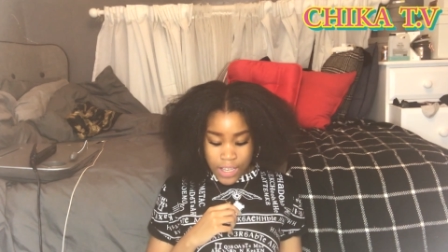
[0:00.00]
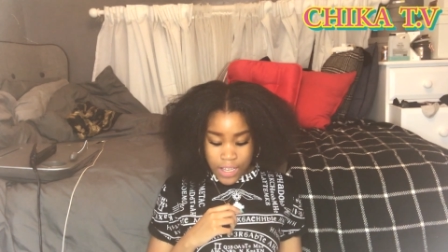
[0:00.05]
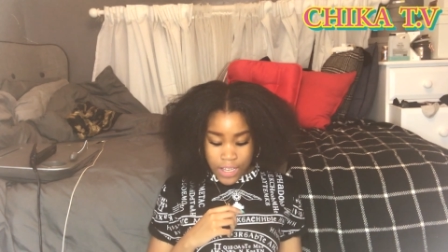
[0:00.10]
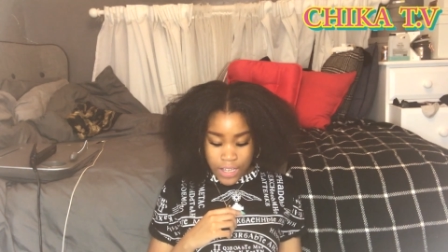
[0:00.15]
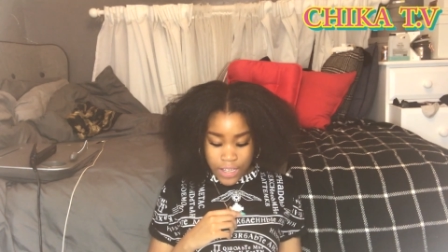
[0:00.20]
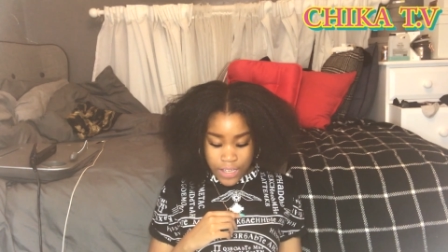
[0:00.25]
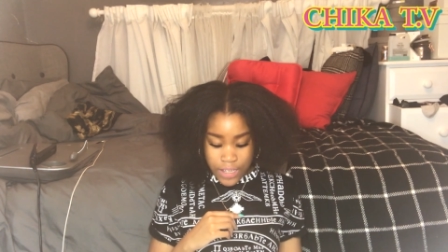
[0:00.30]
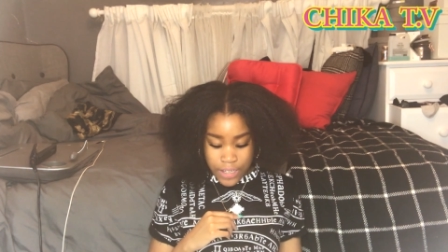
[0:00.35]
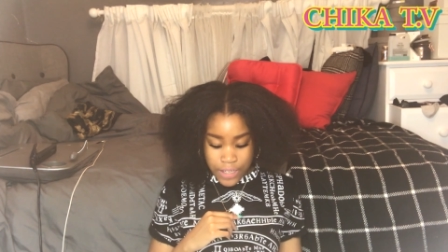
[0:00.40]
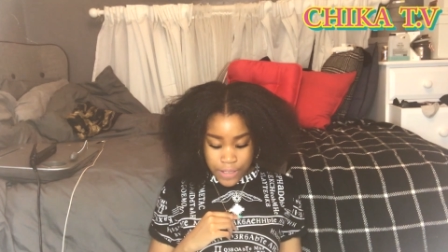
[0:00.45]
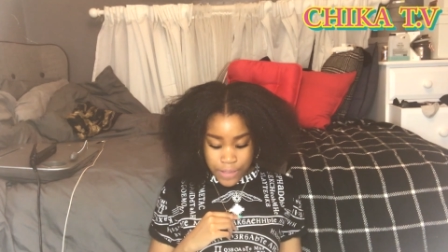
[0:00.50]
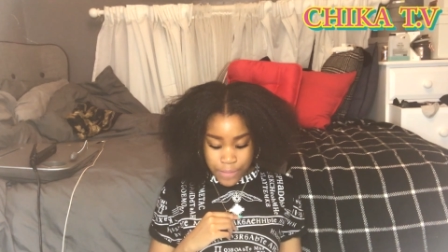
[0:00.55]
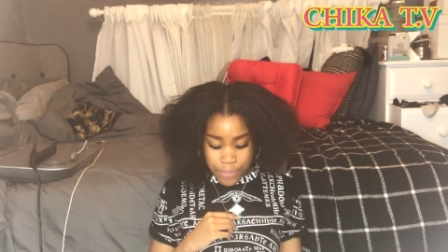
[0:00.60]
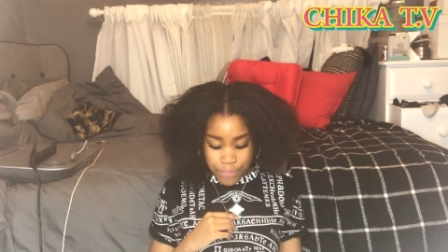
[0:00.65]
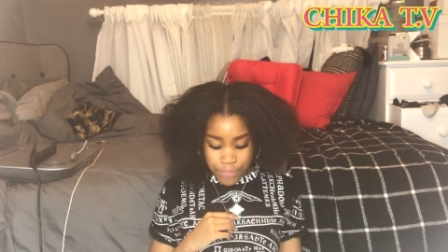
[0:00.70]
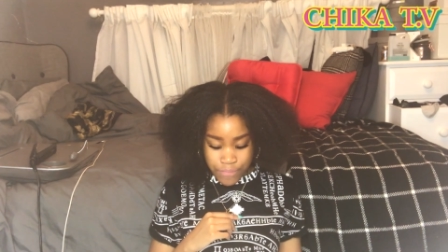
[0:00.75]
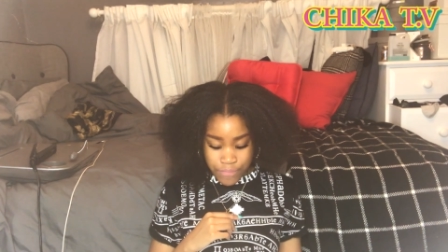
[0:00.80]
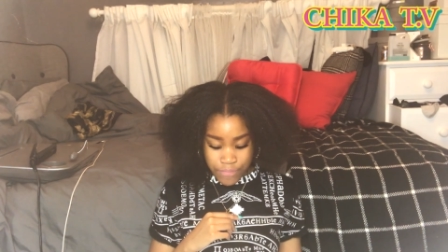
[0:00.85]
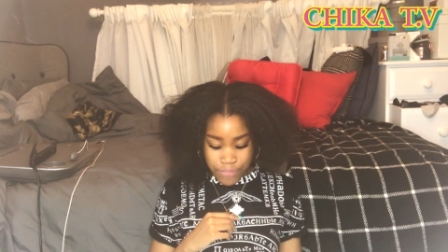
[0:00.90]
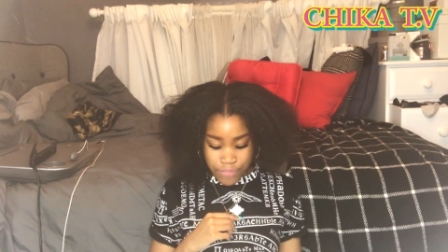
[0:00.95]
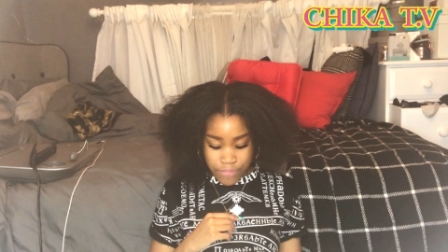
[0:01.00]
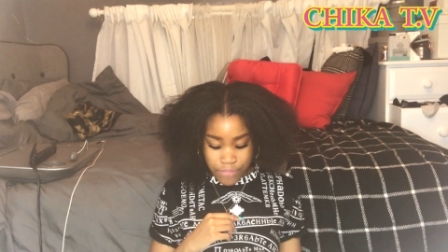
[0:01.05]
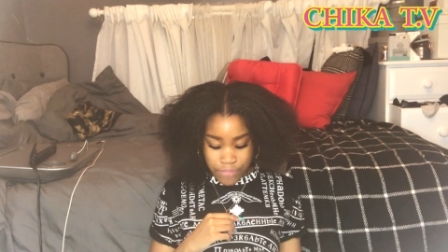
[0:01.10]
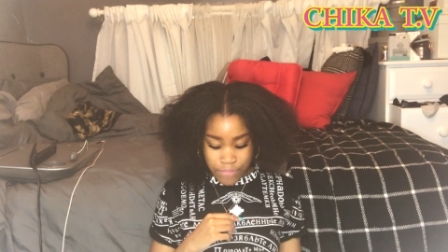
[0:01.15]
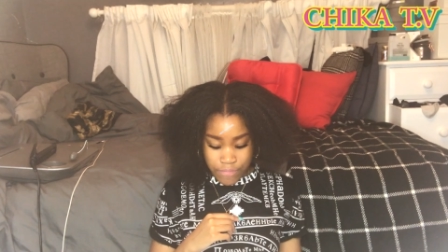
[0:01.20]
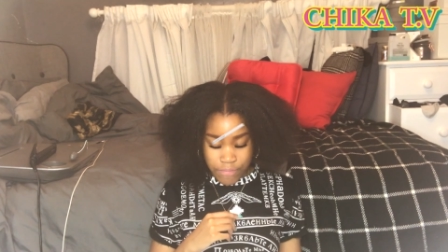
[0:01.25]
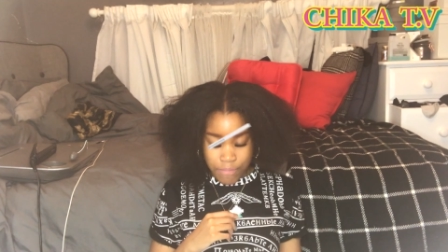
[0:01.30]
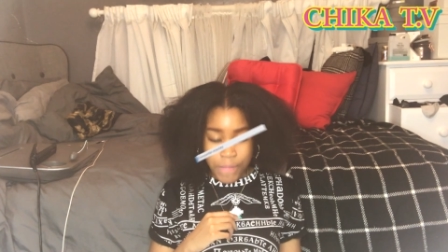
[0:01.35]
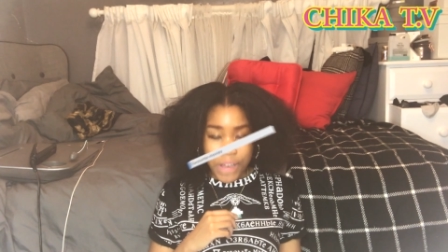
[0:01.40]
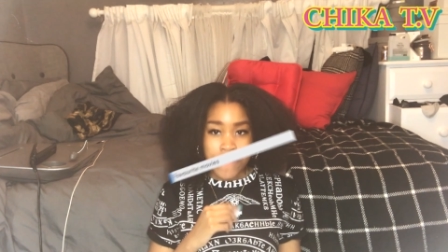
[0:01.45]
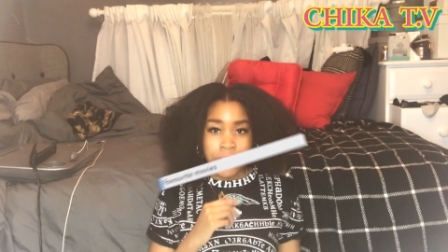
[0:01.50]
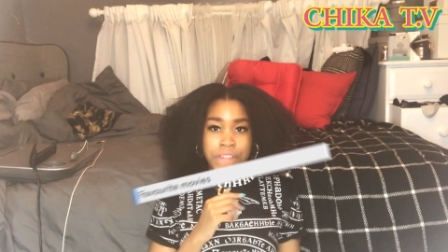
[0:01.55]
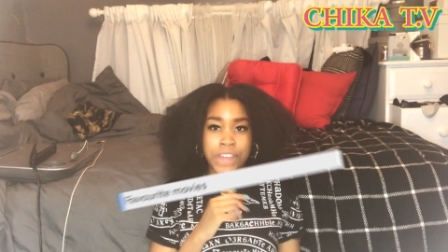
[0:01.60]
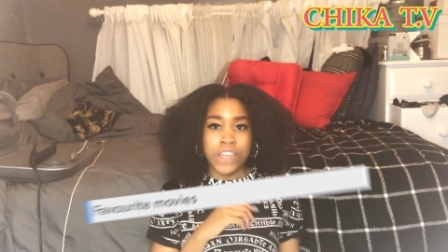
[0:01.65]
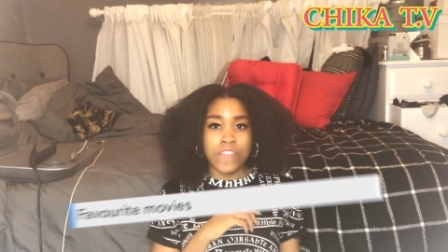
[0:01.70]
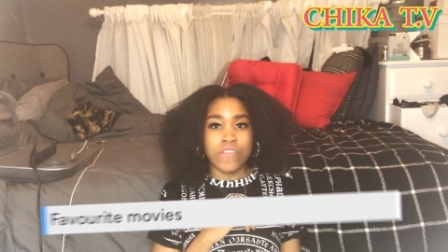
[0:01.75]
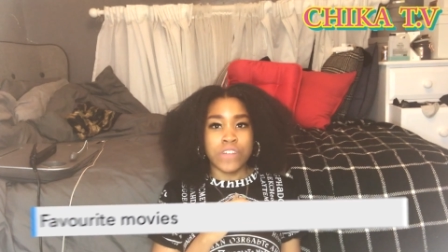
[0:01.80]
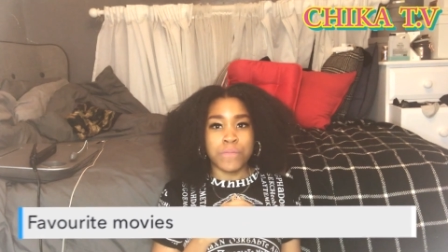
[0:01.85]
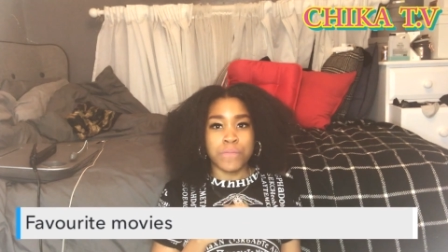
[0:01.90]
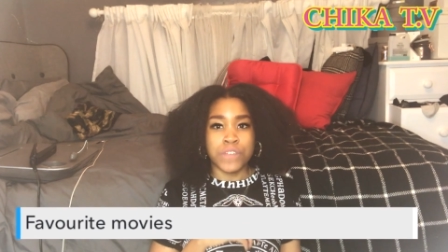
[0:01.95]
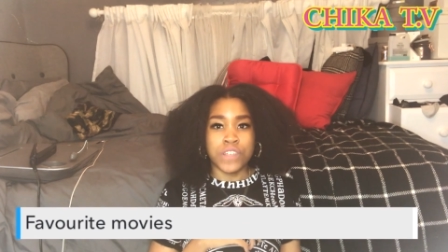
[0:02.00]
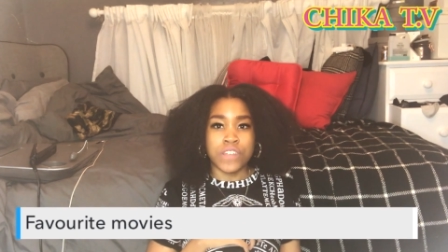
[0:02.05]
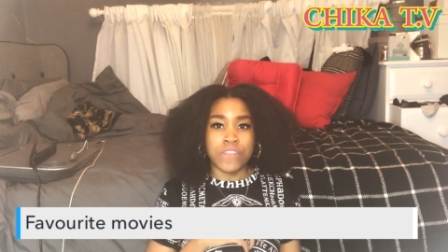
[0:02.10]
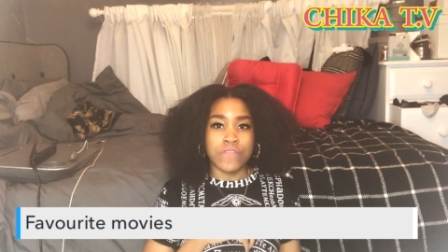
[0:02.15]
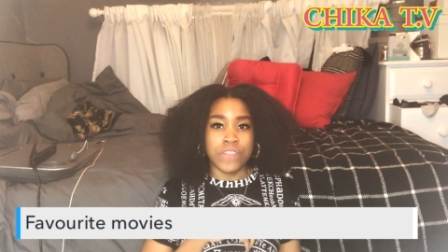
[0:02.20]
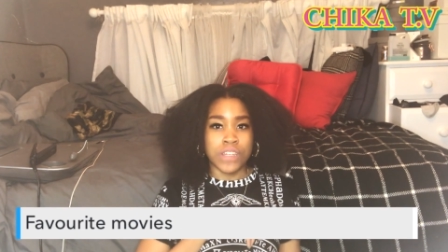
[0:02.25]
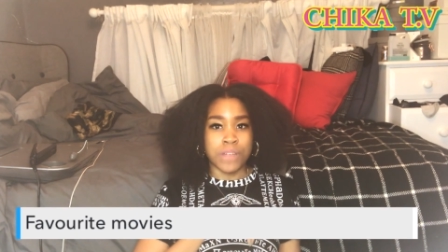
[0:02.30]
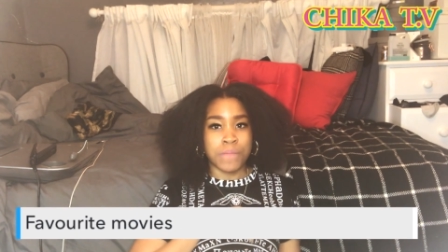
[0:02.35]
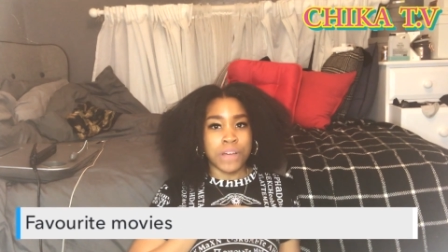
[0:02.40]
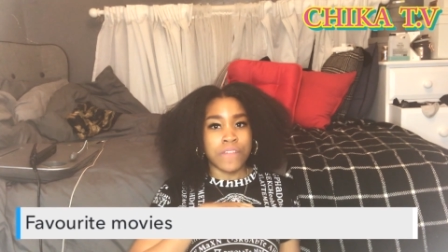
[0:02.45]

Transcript: um, my favorite movie.